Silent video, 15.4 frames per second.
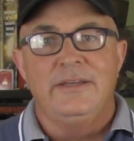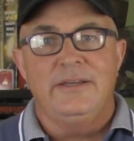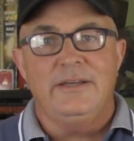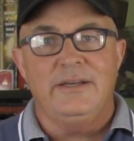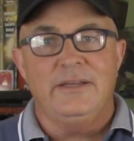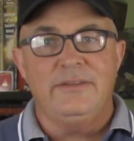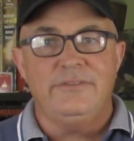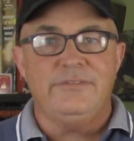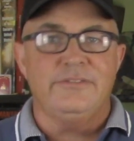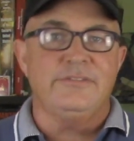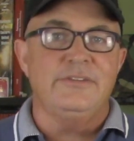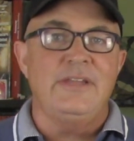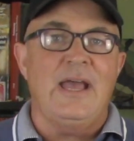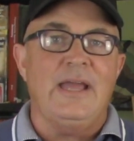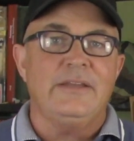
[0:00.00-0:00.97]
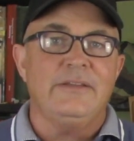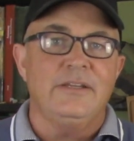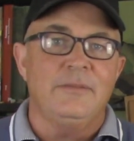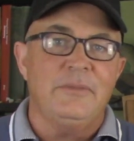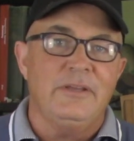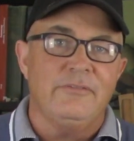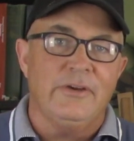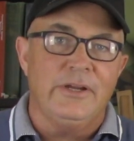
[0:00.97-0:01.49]
This is not going to
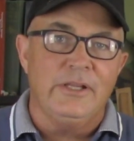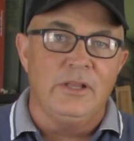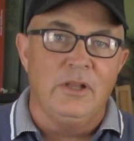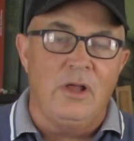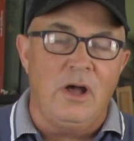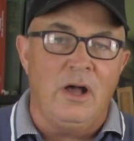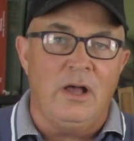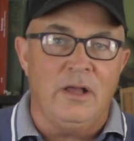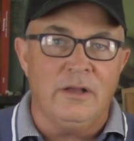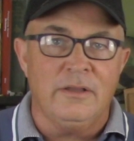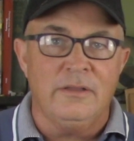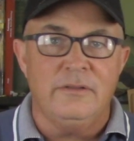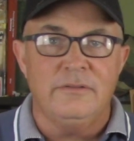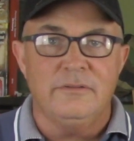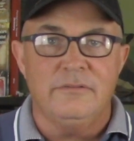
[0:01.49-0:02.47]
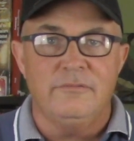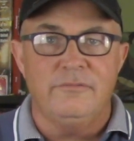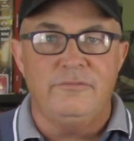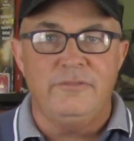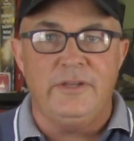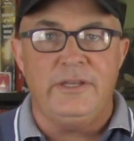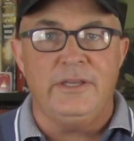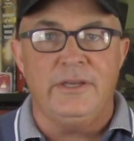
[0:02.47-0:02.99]
be a very long
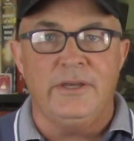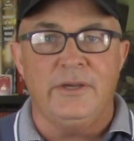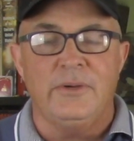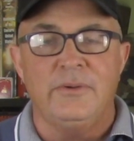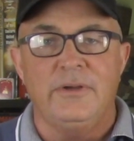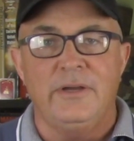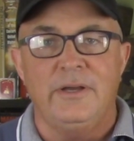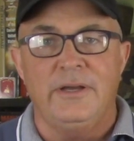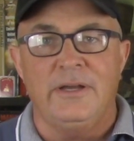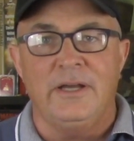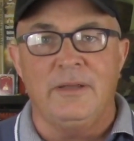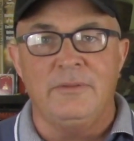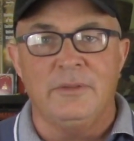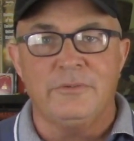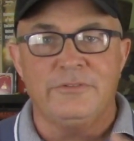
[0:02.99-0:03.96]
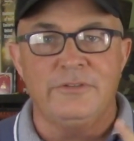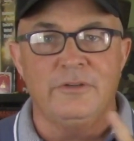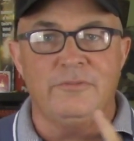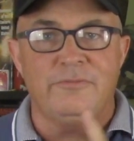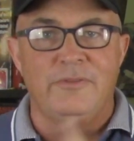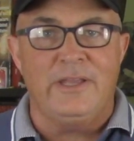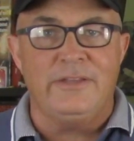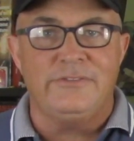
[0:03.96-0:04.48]
video. There was no
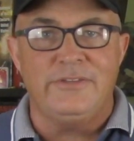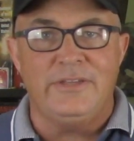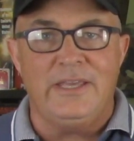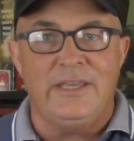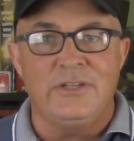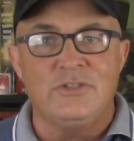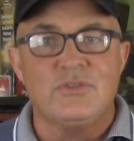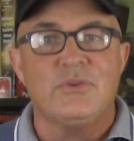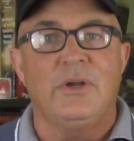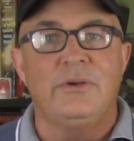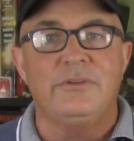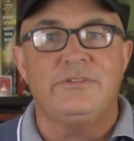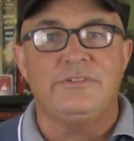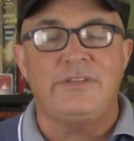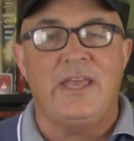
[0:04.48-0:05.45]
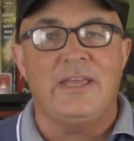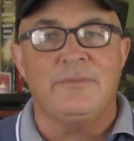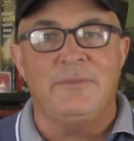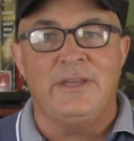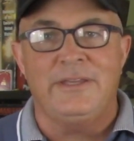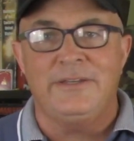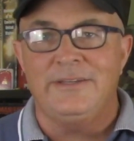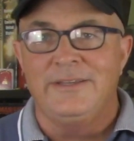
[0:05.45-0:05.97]
fancy intro
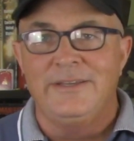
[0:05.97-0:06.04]
segment.